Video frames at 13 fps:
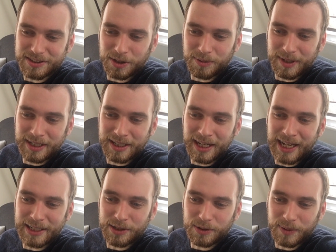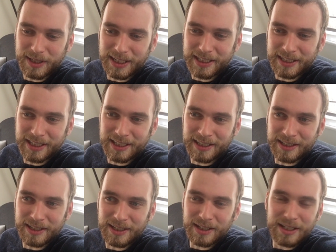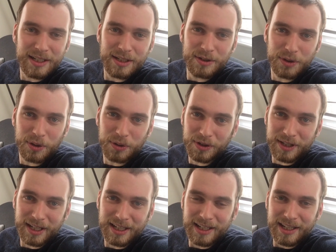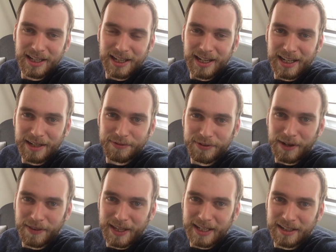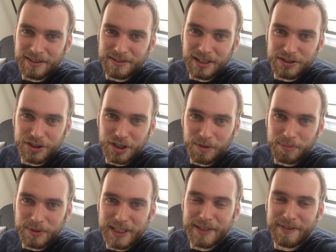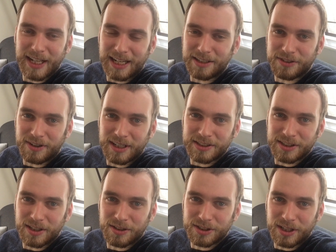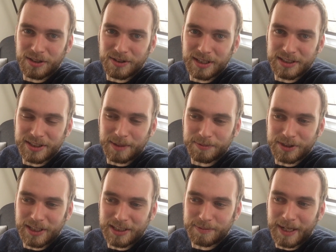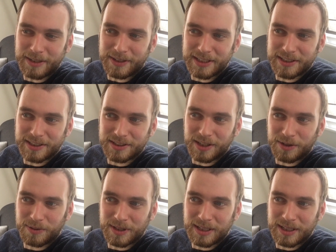So uh, I quickly uh, Googled and I found that a Dutch shop, TV Electronics, also uh, ships these batteries. So